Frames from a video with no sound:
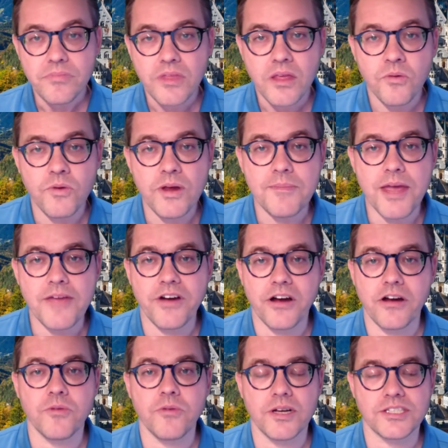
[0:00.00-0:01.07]
we may
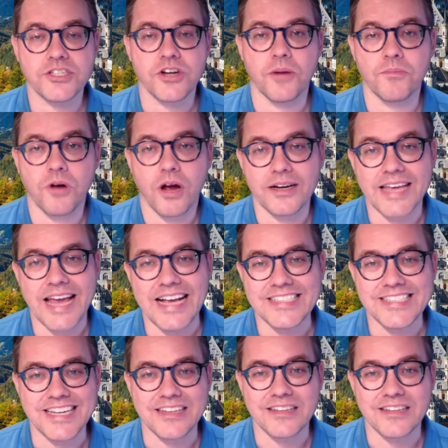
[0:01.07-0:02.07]
very well start broadcasting